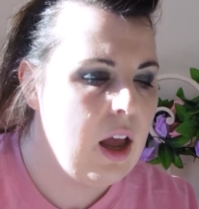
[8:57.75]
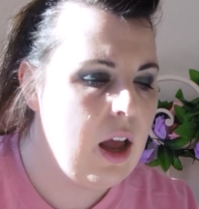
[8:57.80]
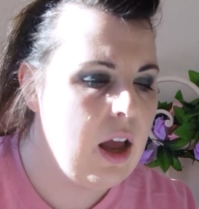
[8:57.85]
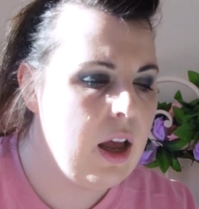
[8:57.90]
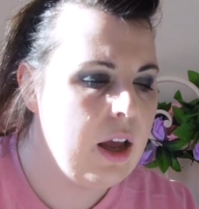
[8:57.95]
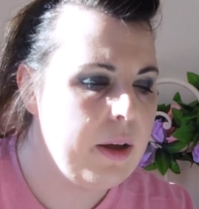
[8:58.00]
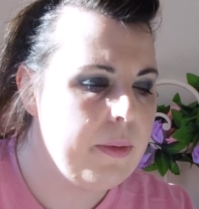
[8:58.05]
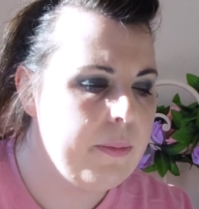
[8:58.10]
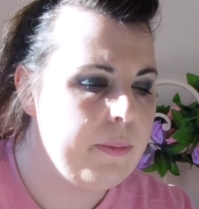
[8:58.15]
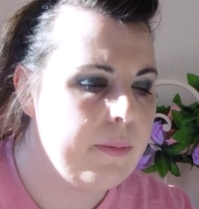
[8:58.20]

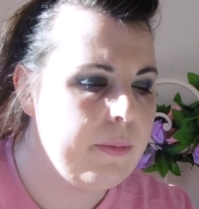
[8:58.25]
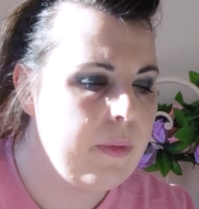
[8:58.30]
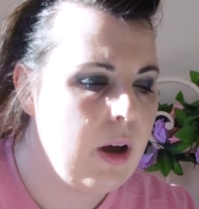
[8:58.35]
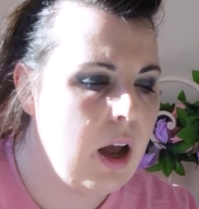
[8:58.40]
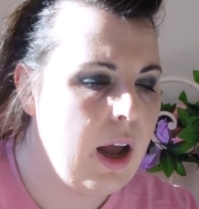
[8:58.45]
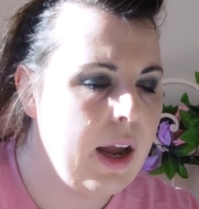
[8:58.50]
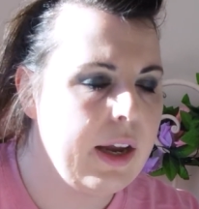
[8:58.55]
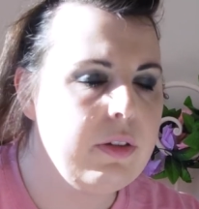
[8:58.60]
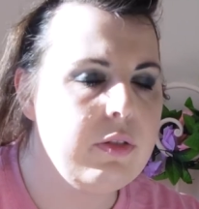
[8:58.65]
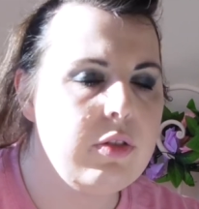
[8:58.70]

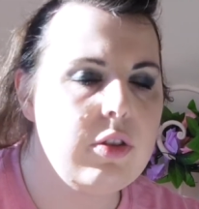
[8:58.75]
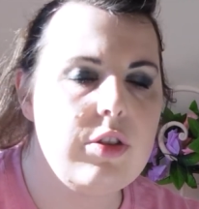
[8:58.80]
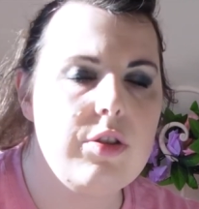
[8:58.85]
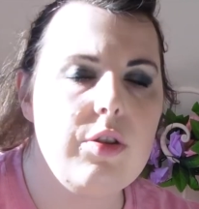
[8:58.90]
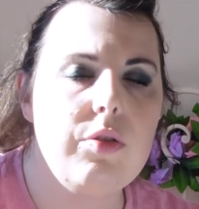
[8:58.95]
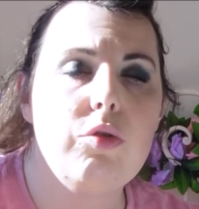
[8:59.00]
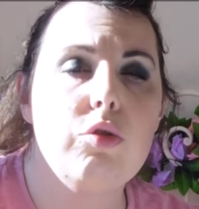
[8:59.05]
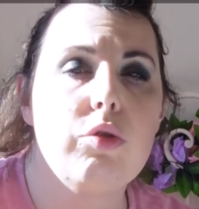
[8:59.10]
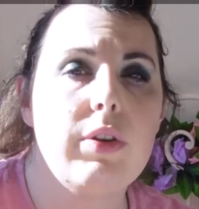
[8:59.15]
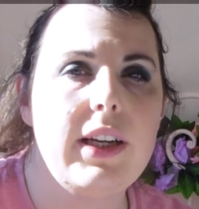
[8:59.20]
I
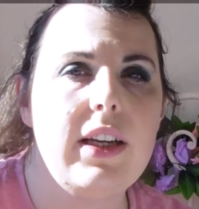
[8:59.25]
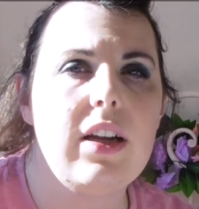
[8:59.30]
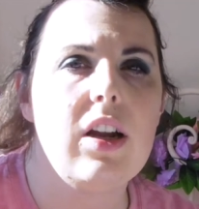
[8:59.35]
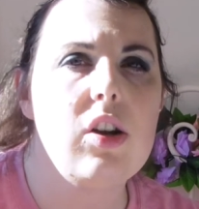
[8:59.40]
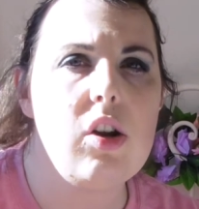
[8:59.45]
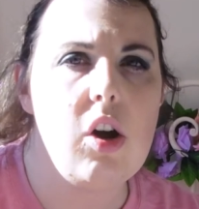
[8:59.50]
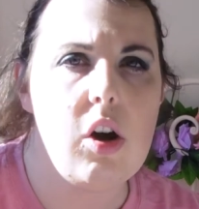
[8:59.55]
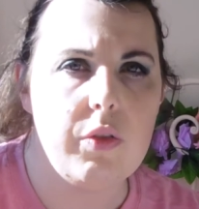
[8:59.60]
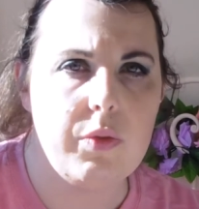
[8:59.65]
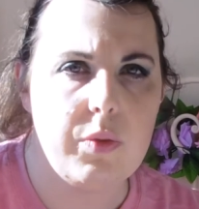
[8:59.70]
drink a
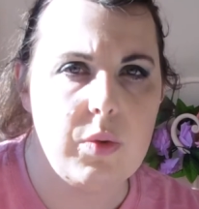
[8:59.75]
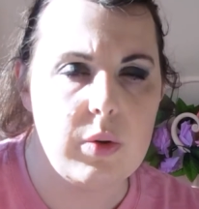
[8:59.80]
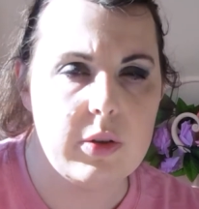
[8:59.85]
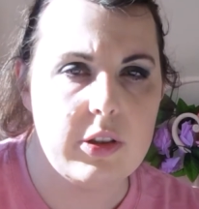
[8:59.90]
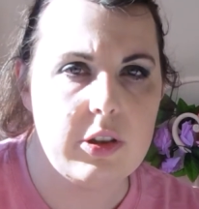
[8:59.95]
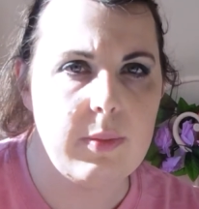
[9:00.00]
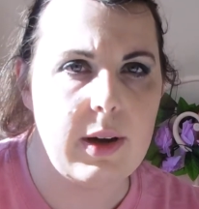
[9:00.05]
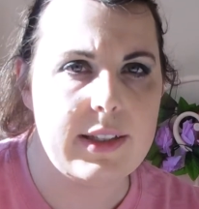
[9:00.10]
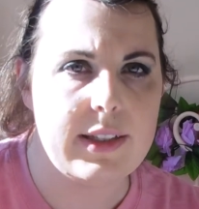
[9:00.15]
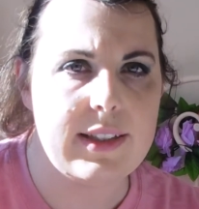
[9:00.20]
lot of
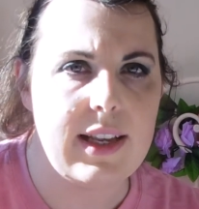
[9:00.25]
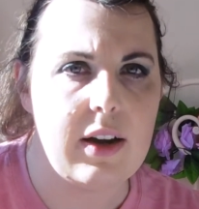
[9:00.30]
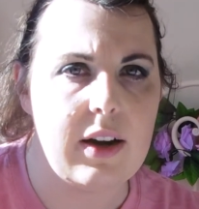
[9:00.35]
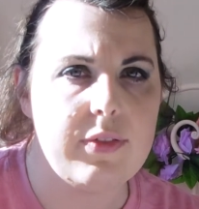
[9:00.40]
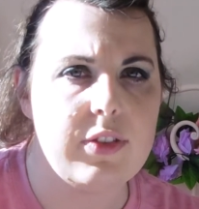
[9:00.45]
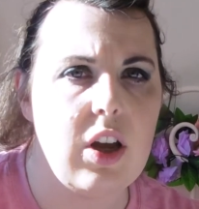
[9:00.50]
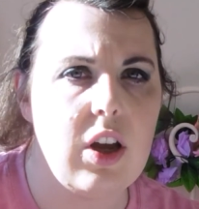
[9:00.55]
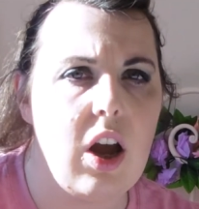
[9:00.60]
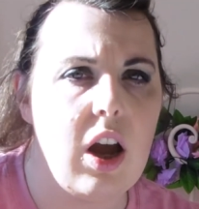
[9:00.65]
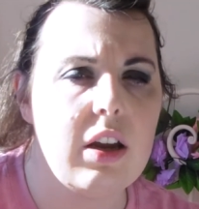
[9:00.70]
water
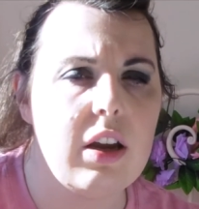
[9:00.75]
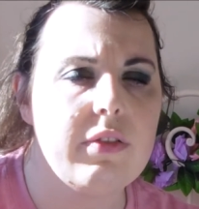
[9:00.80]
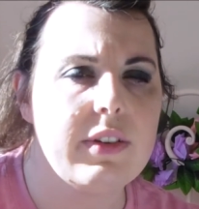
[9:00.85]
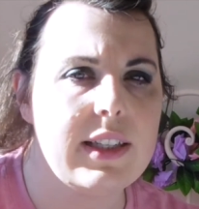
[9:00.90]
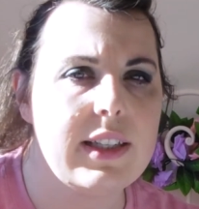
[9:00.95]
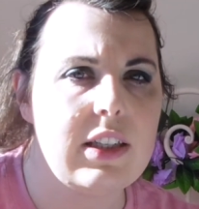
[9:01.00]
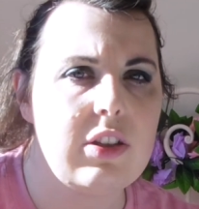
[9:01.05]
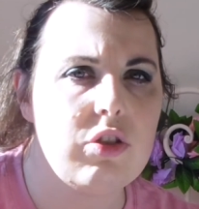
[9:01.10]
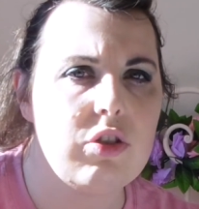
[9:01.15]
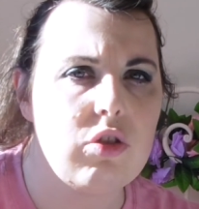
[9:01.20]
myself, so I
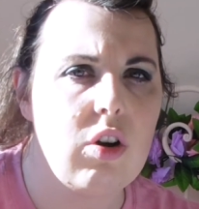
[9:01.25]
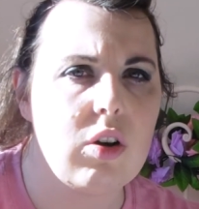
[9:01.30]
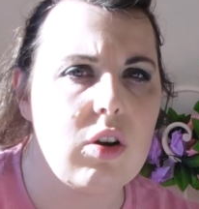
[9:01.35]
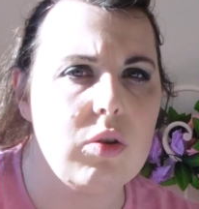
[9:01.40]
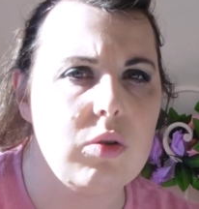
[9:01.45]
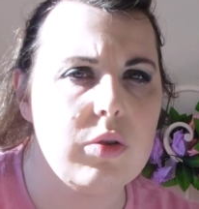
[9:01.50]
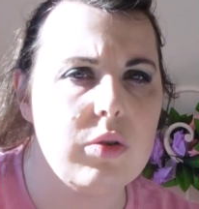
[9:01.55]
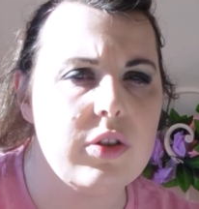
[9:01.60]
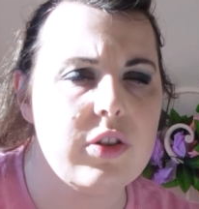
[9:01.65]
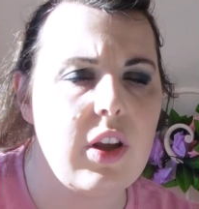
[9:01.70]
really
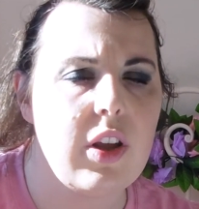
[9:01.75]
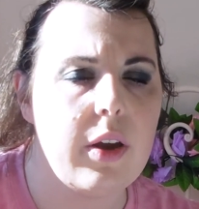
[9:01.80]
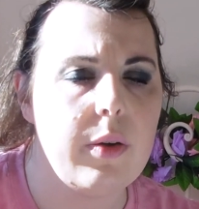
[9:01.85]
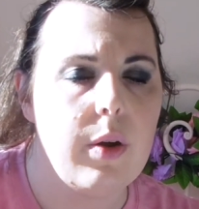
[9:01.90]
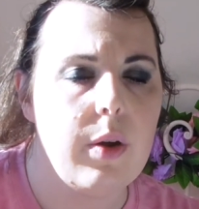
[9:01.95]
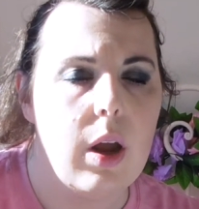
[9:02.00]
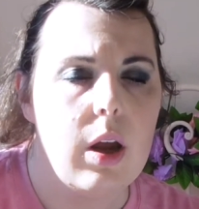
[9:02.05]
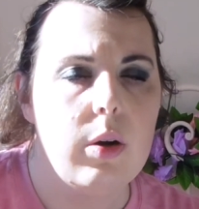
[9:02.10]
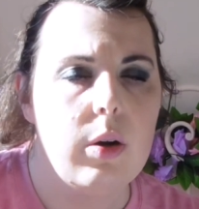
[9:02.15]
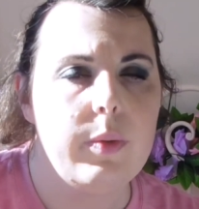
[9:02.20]
struggled.
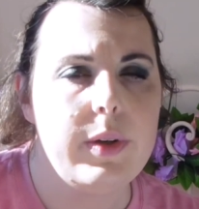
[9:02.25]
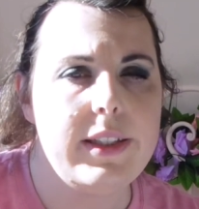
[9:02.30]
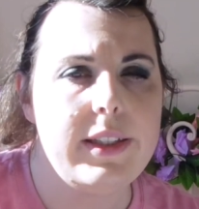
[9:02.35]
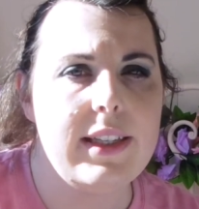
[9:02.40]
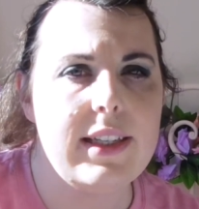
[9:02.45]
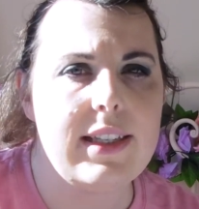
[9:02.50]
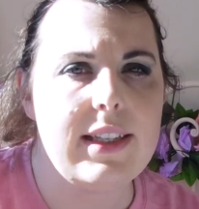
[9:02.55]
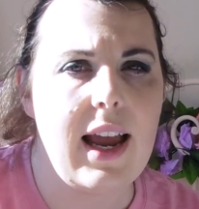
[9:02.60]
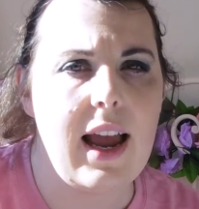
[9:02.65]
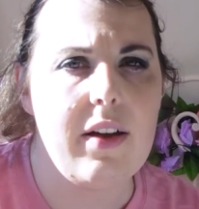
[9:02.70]
So we
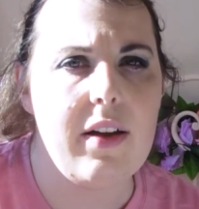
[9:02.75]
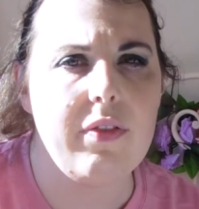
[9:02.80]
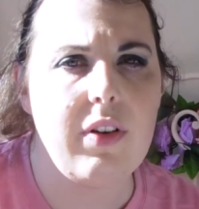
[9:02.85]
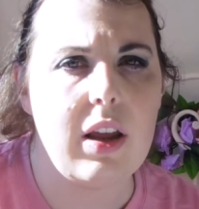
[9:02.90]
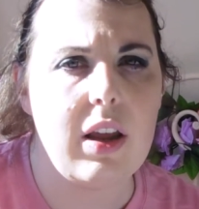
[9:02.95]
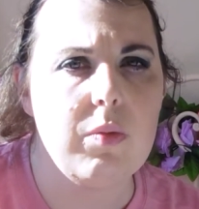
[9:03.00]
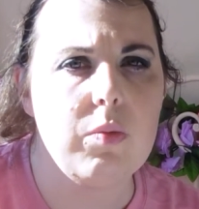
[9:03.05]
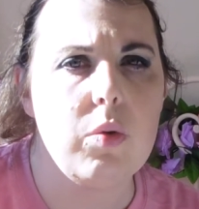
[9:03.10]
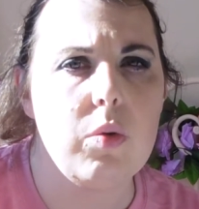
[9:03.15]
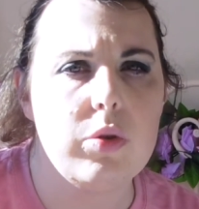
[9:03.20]
did have
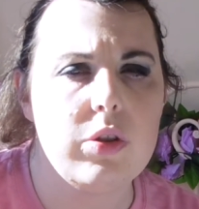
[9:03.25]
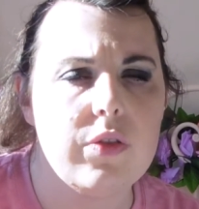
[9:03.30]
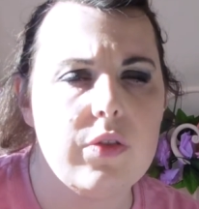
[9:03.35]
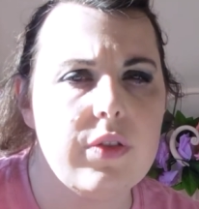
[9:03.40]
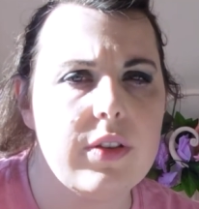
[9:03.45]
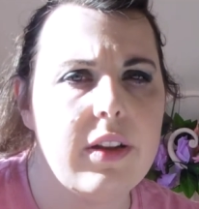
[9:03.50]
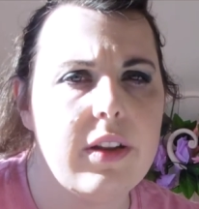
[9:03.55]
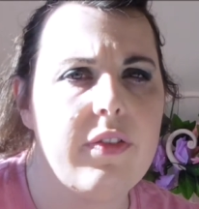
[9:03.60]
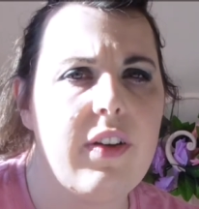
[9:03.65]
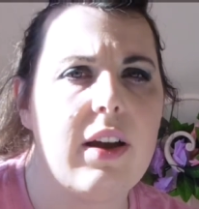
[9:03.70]
like water
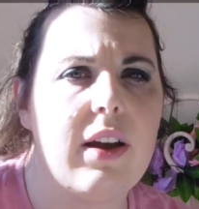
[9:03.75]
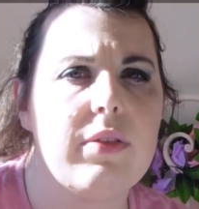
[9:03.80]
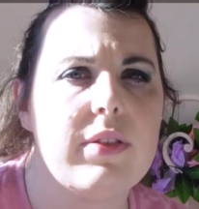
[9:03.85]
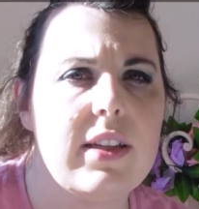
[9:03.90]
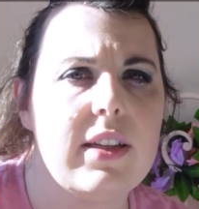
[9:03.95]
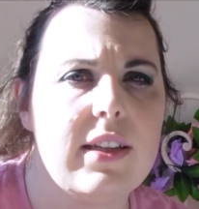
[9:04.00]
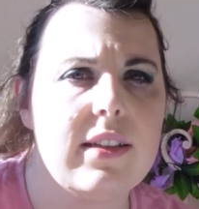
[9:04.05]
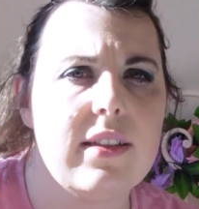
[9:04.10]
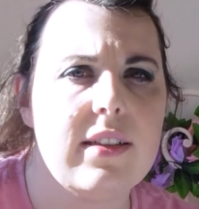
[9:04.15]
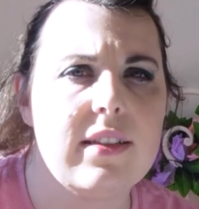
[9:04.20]
from the
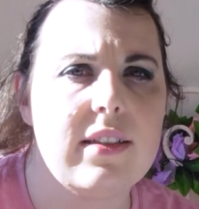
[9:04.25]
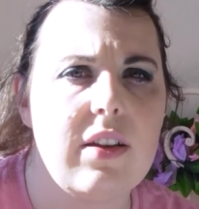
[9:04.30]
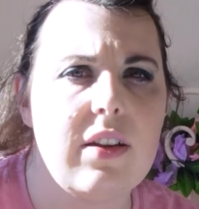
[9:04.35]
fountains and